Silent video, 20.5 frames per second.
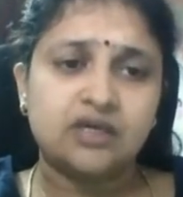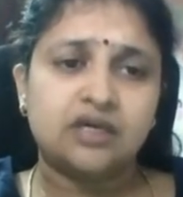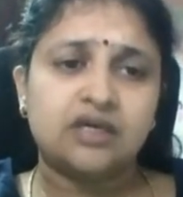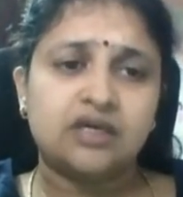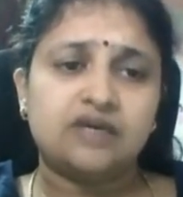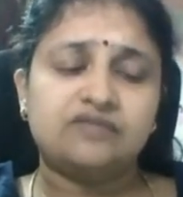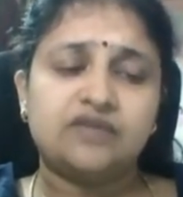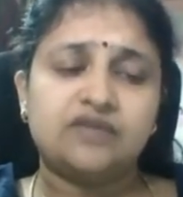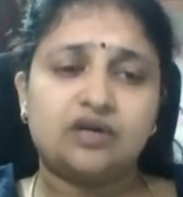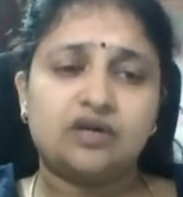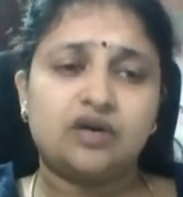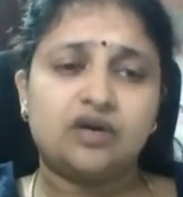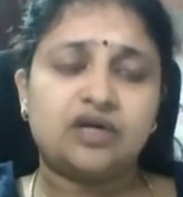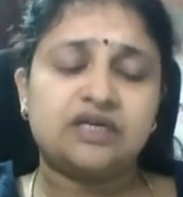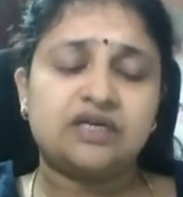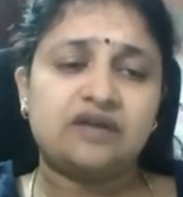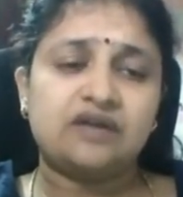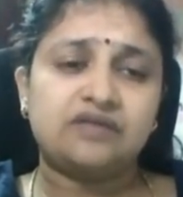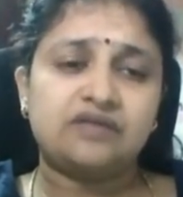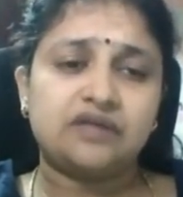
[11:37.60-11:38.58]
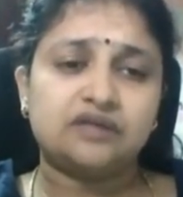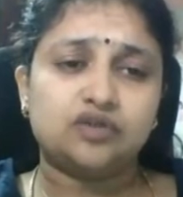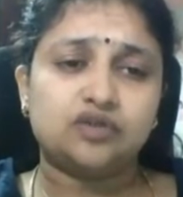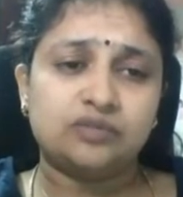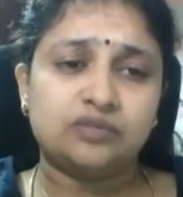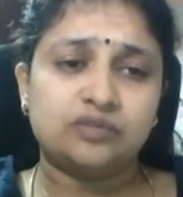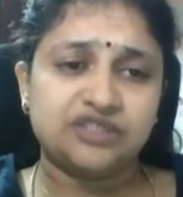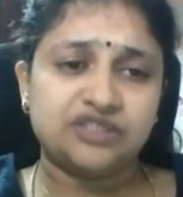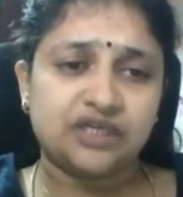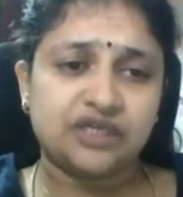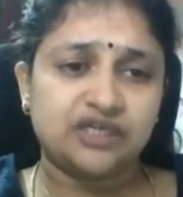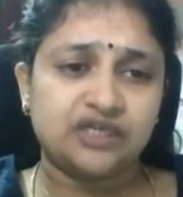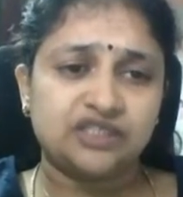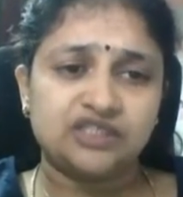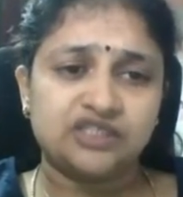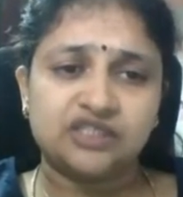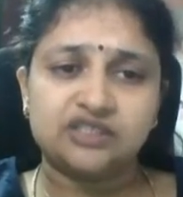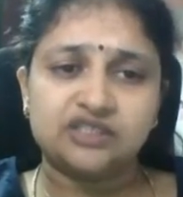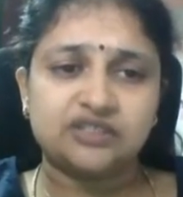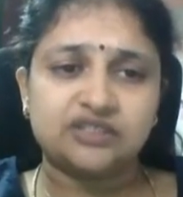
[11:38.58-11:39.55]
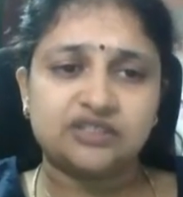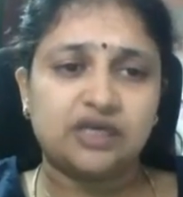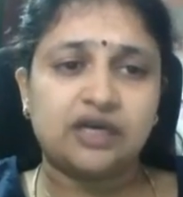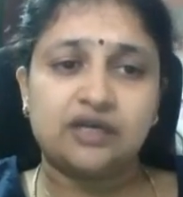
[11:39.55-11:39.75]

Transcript: if they are not having too much secretions,